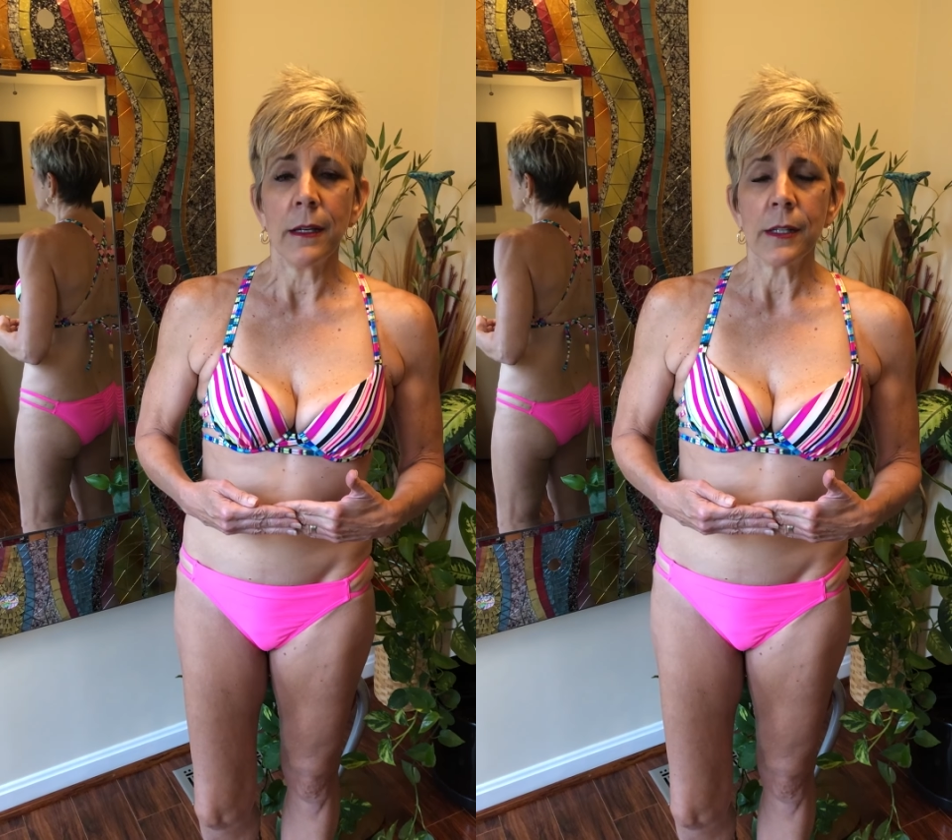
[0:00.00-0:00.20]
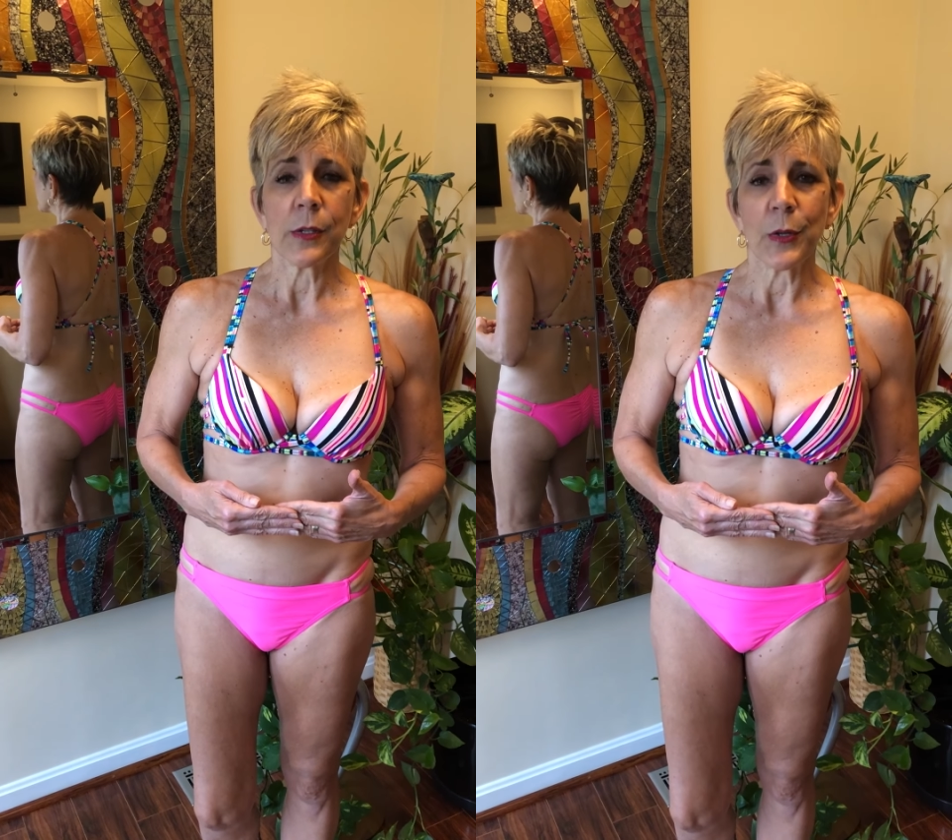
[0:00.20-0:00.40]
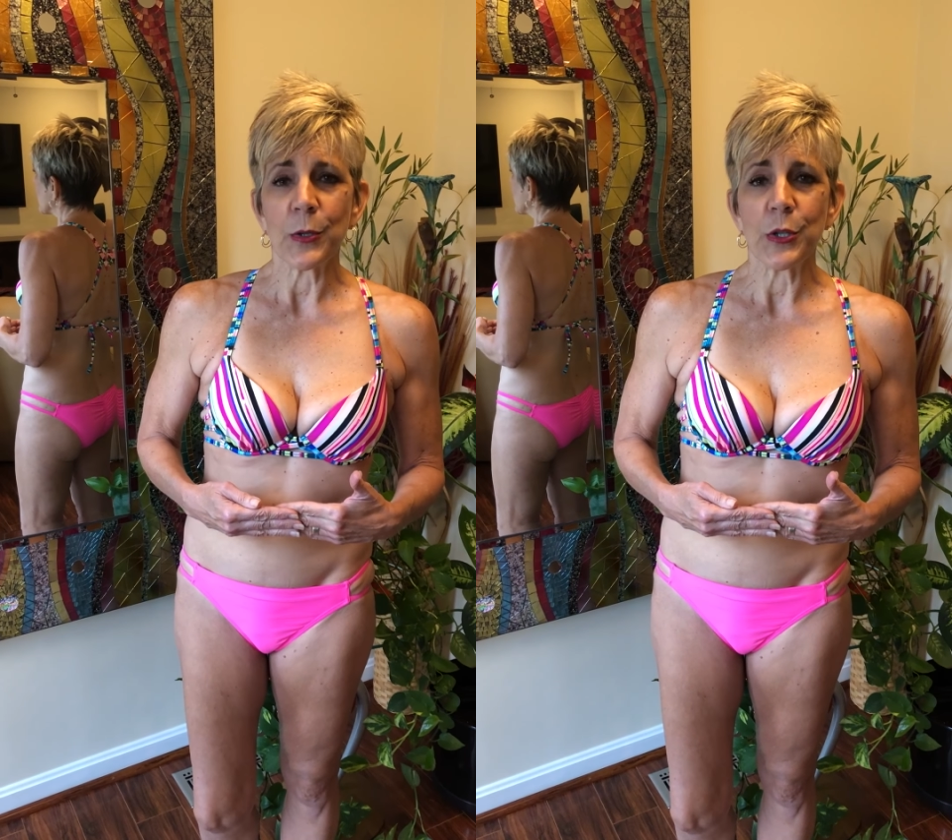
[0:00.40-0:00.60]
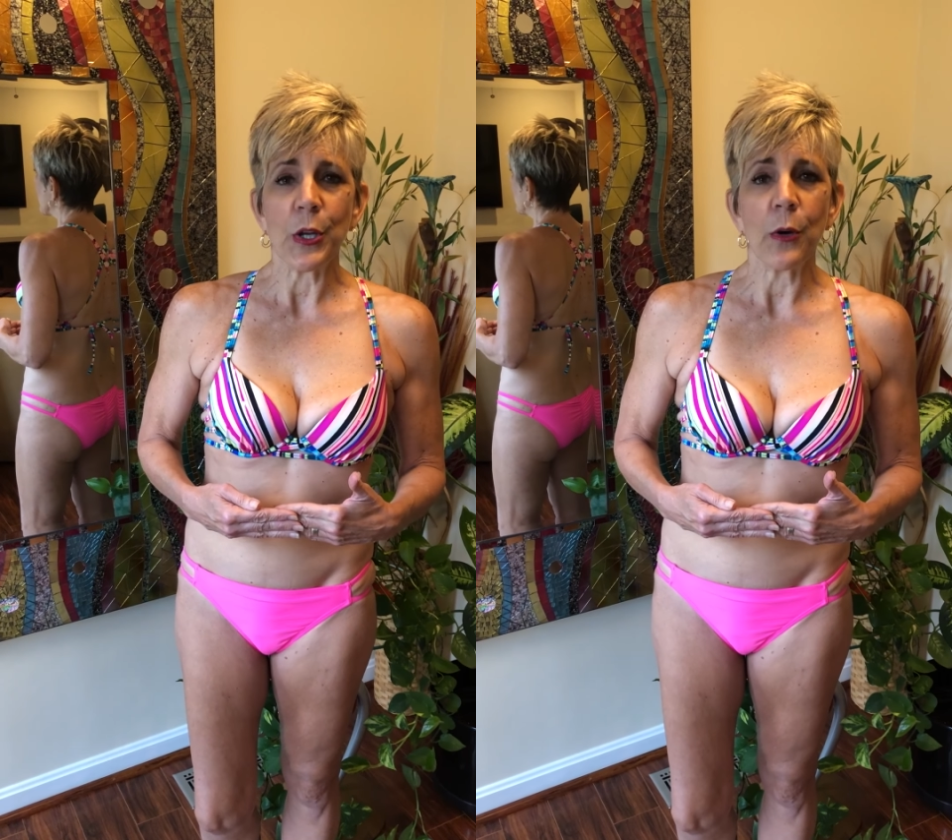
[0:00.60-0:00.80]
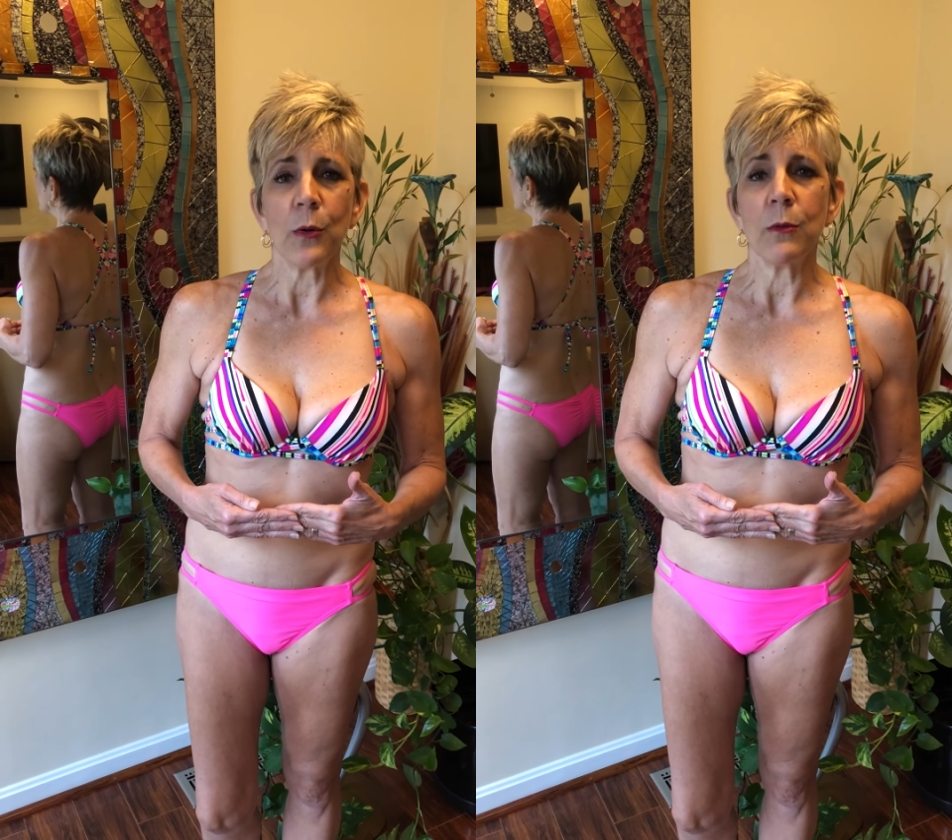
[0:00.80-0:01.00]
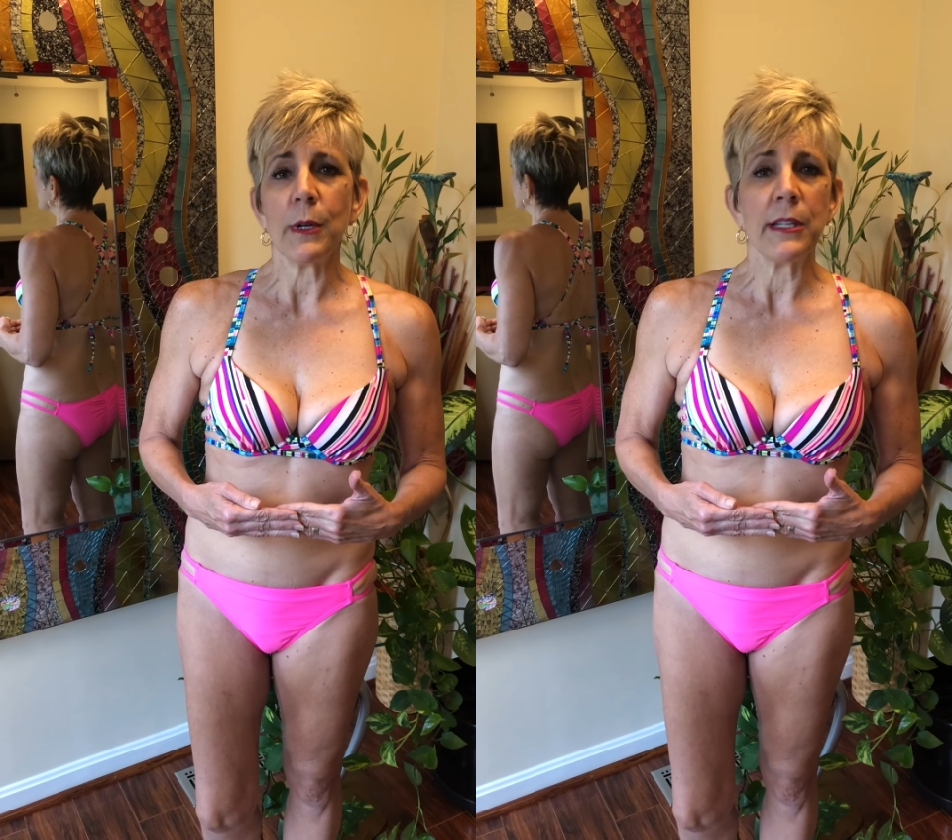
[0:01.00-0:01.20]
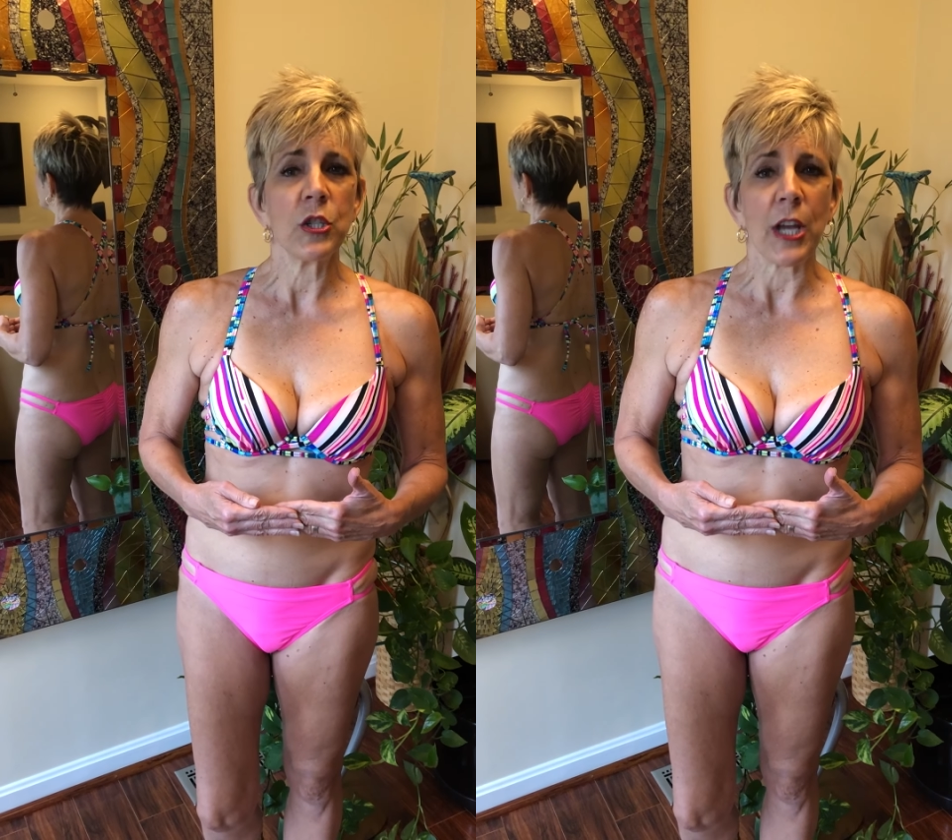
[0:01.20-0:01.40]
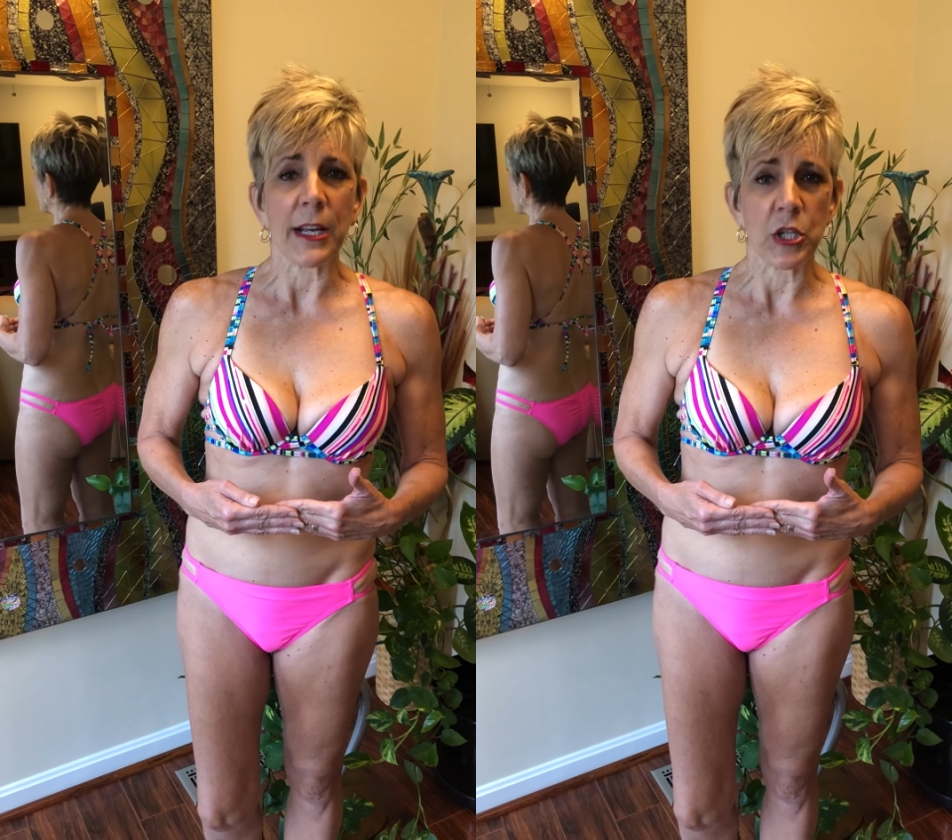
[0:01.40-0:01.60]
so there's no
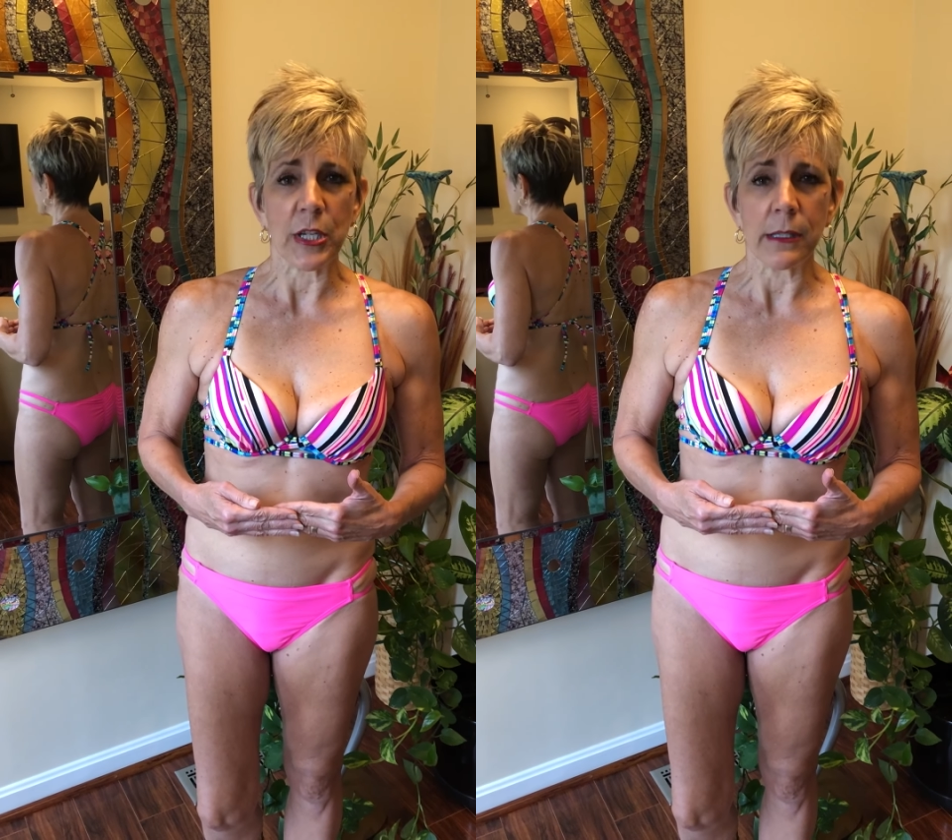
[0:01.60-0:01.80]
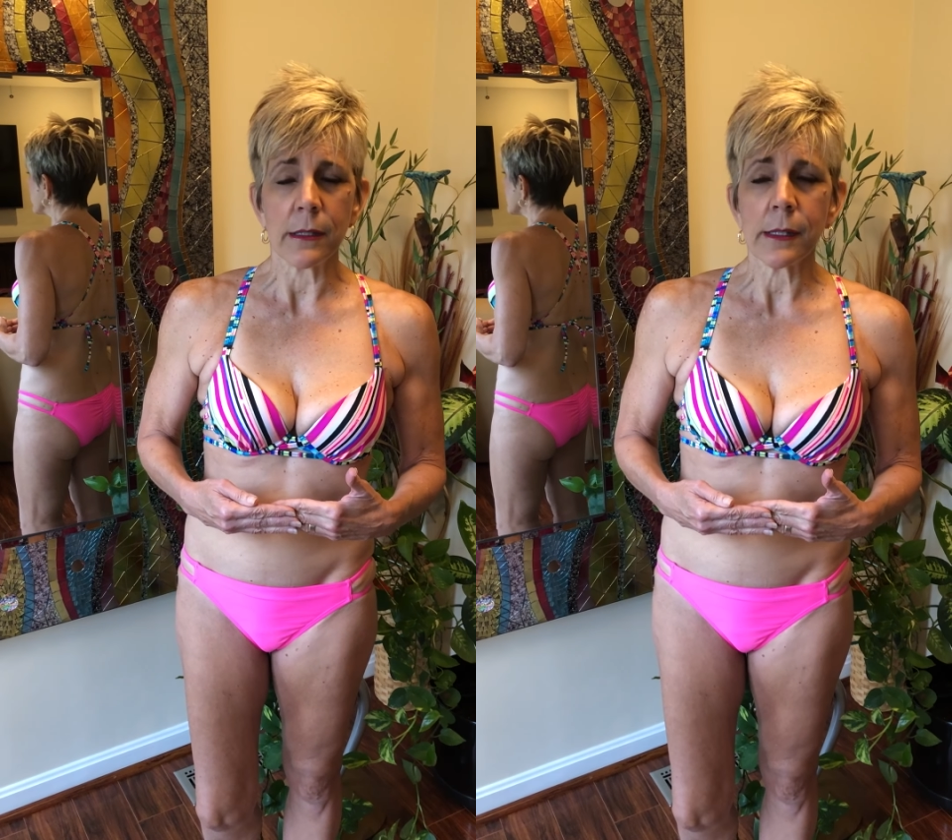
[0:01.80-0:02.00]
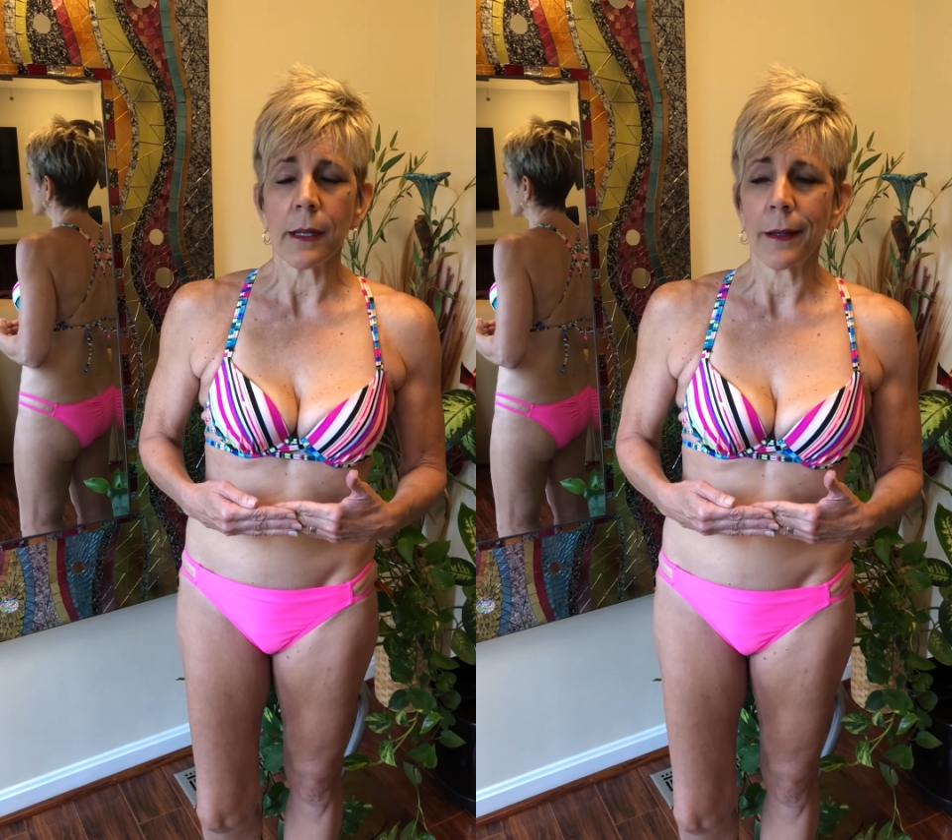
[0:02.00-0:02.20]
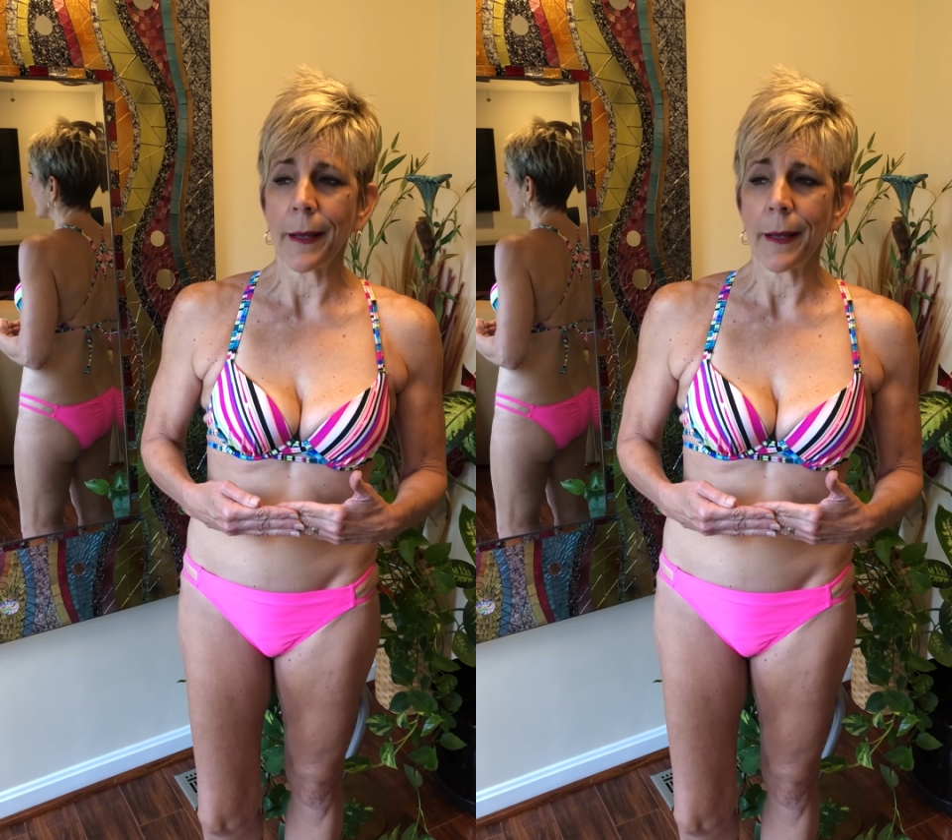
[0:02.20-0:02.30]
injections.